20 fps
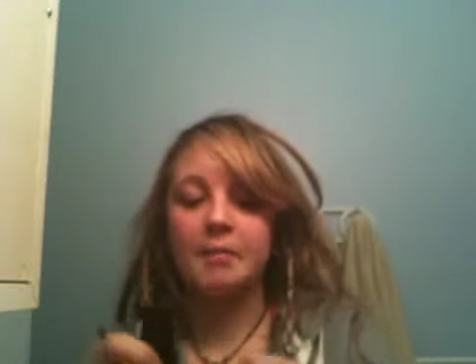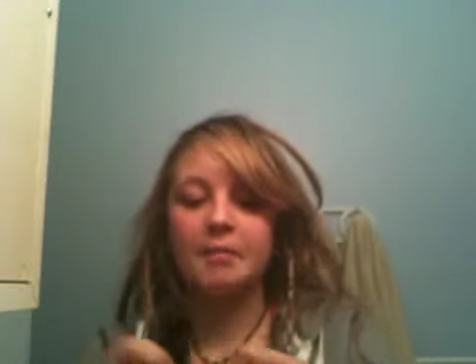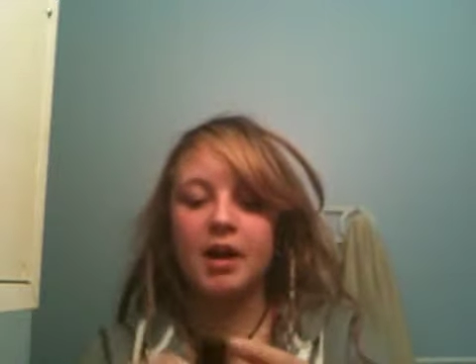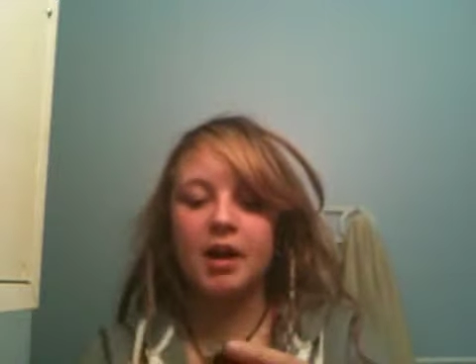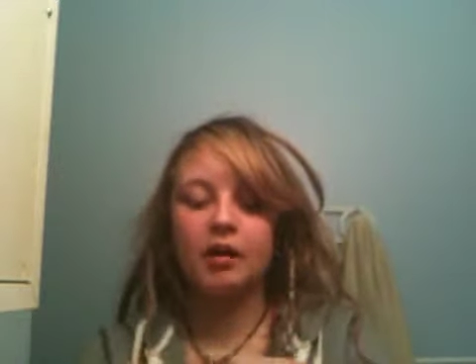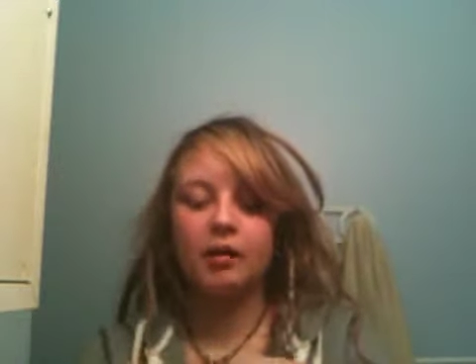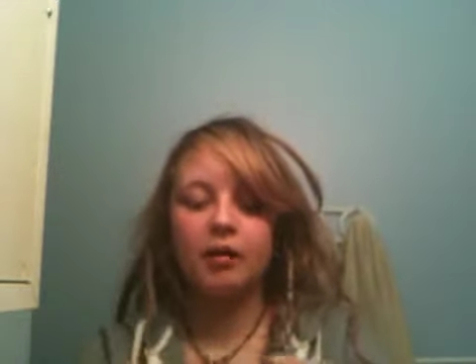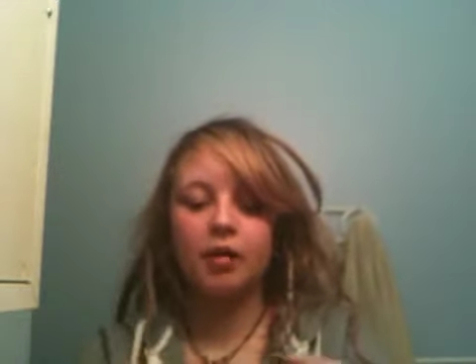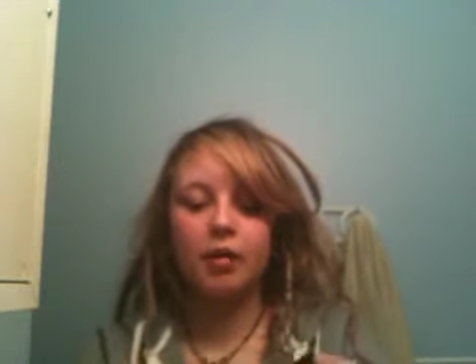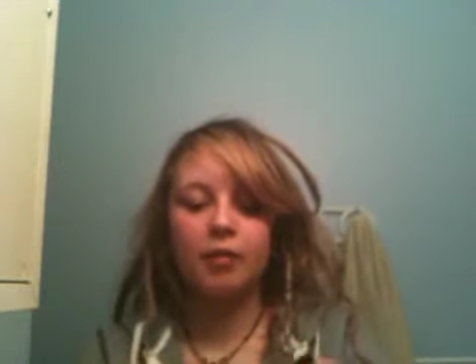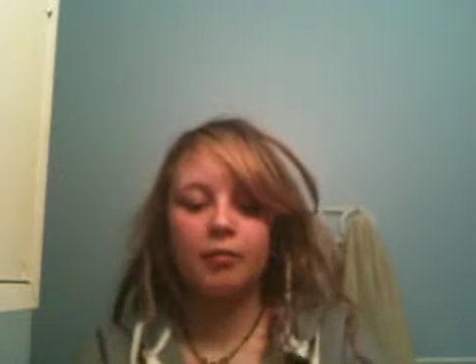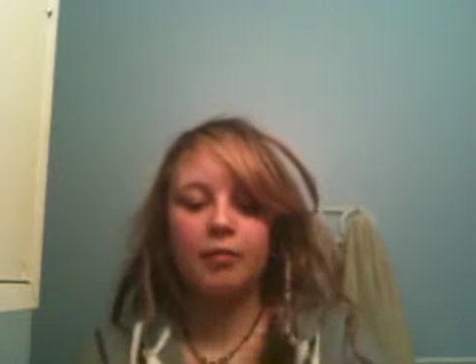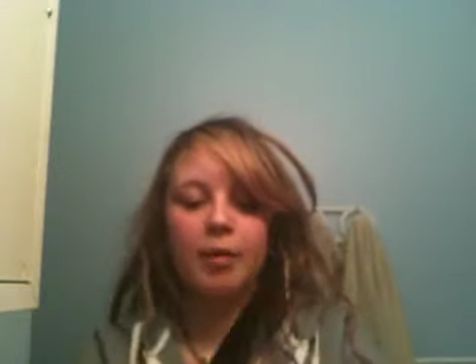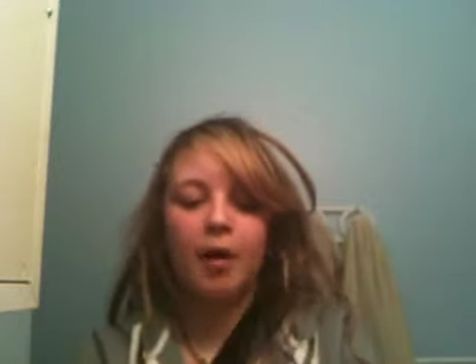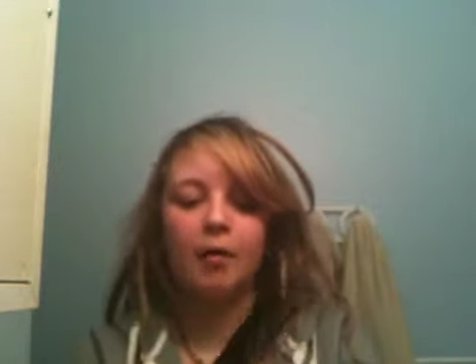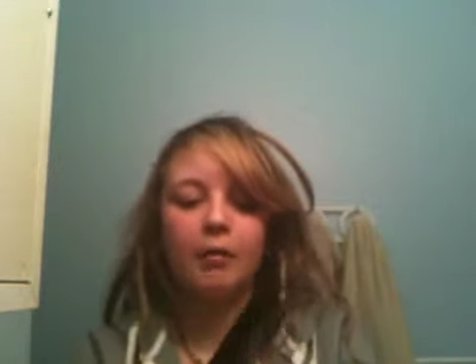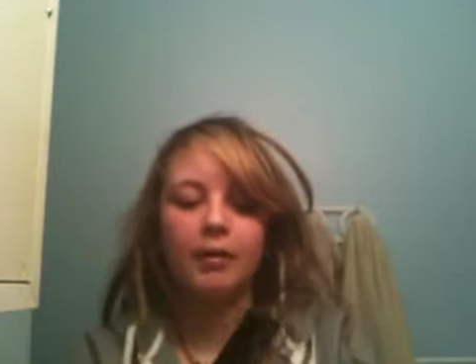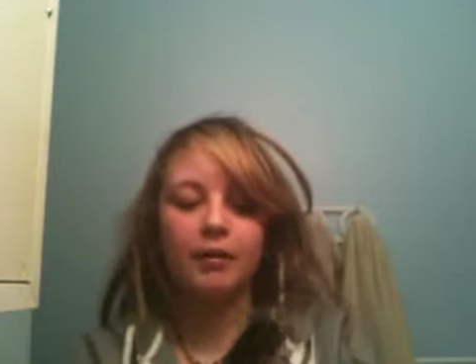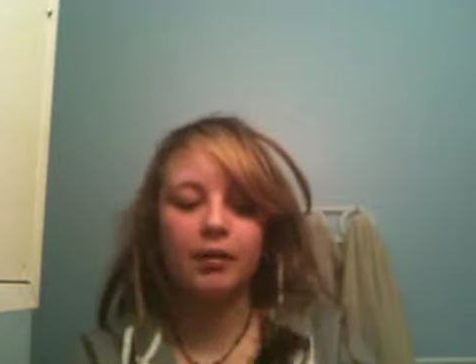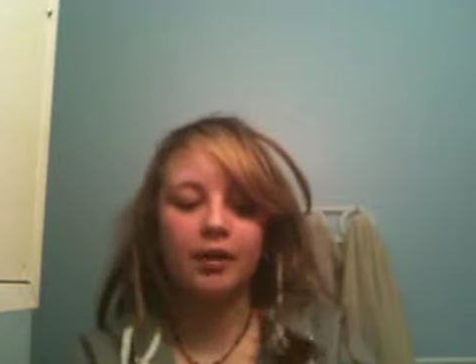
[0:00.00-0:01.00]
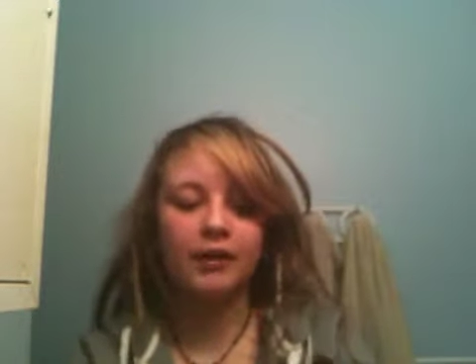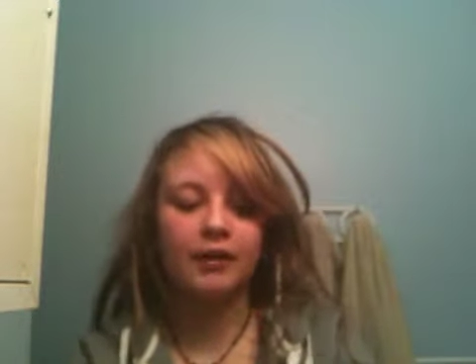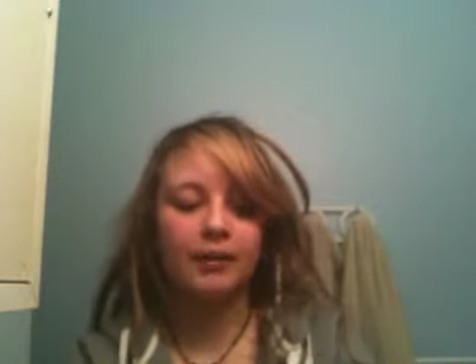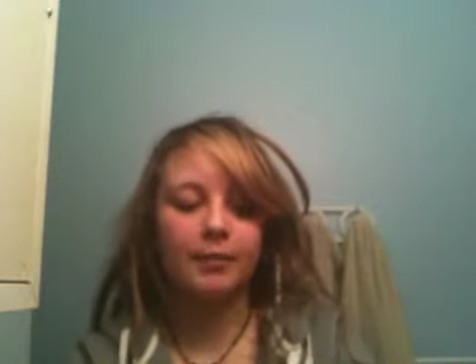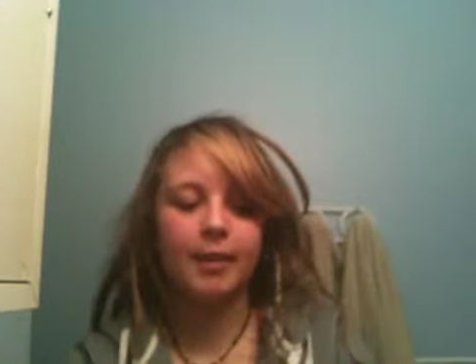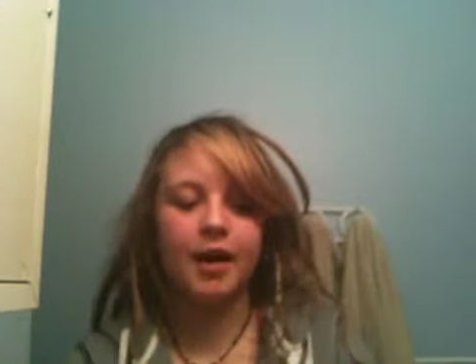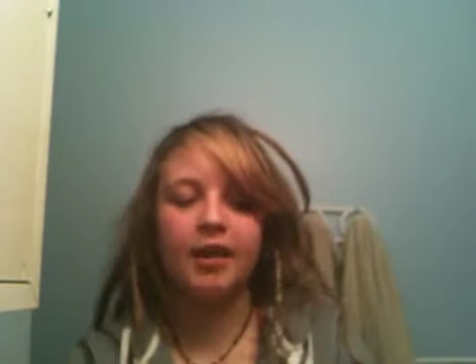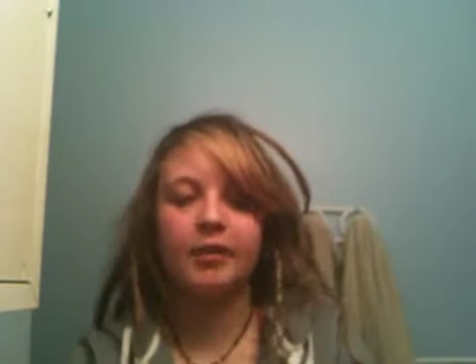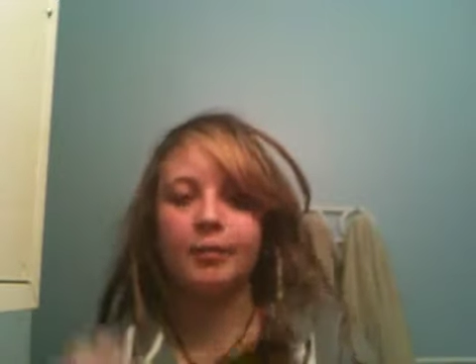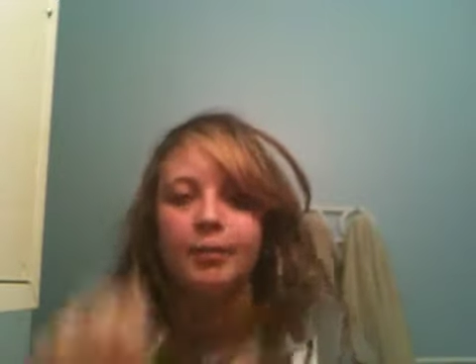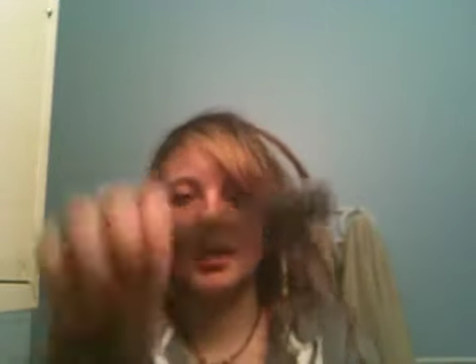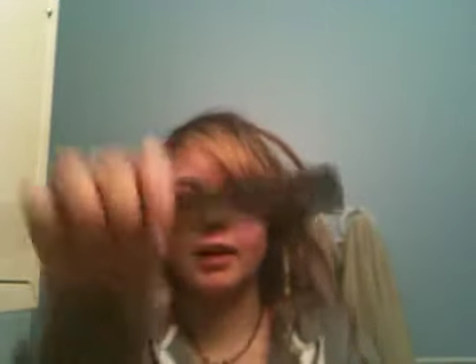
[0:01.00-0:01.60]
metal comb probably works the best,